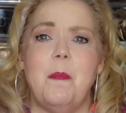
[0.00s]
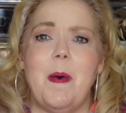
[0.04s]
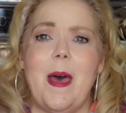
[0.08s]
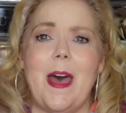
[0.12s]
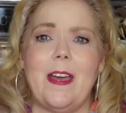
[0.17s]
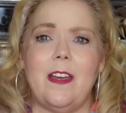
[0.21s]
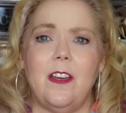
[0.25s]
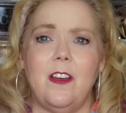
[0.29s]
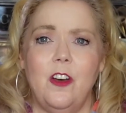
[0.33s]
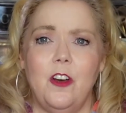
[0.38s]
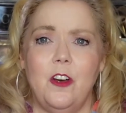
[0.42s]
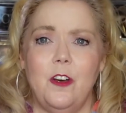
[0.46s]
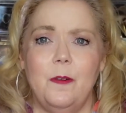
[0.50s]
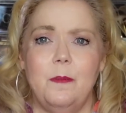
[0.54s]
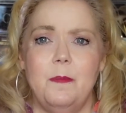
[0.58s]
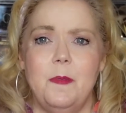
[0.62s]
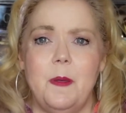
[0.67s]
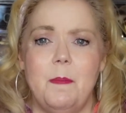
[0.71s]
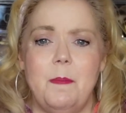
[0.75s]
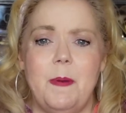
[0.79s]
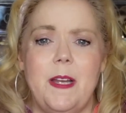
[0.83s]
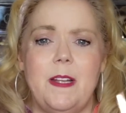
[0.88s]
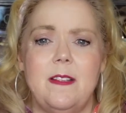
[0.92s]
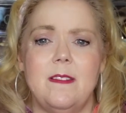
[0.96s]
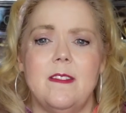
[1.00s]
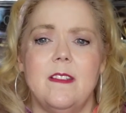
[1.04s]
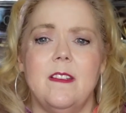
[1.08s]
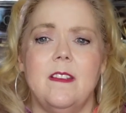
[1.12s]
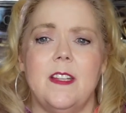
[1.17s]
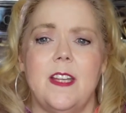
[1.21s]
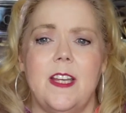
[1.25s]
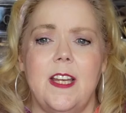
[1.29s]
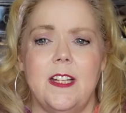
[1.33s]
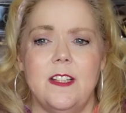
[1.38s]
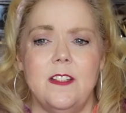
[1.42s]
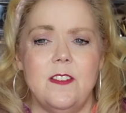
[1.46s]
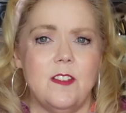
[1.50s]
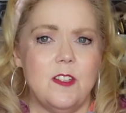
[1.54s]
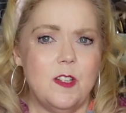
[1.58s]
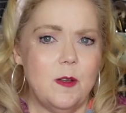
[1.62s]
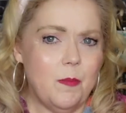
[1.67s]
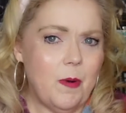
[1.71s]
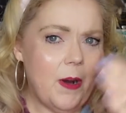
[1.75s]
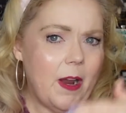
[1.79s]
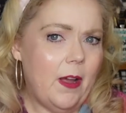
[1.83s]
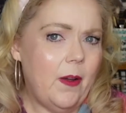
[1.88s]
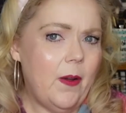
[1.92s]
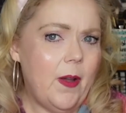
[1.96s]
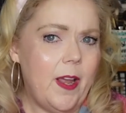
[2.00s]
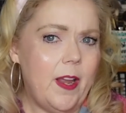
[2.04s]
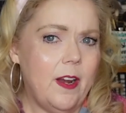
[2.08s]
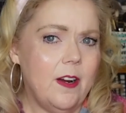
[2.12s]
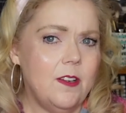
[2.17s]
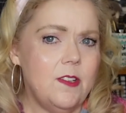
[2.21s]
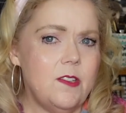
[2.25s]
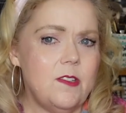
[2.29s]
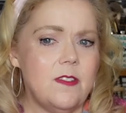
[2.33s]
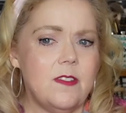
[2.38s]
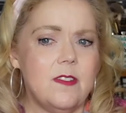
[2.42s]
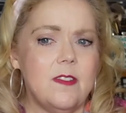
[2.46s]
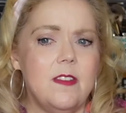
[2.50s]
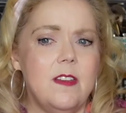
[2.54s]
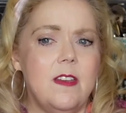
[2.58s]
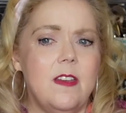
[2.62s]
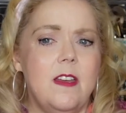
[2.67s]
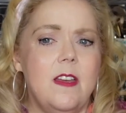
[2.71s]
backcomb the pencil against the brow hairs